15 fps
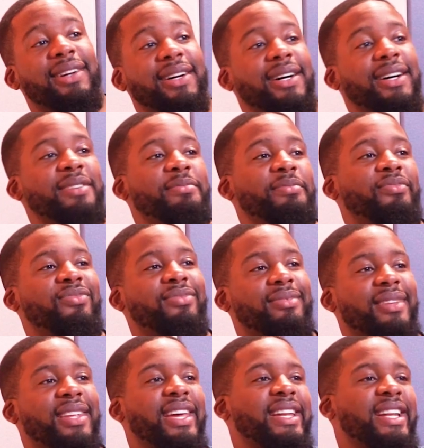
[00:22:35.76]
um.
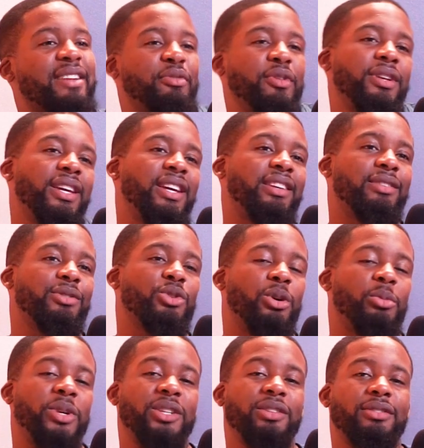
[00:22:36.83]
Yeah. Then I think yeah, you just gotta
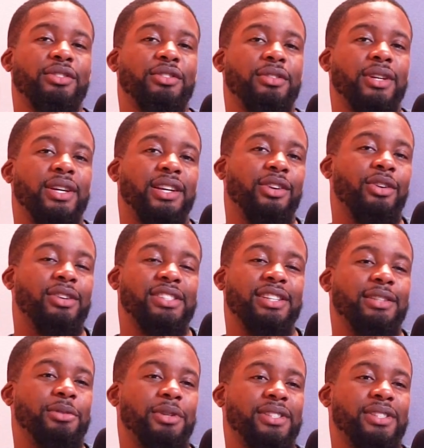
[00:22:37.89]
be yeah, you gotta say to her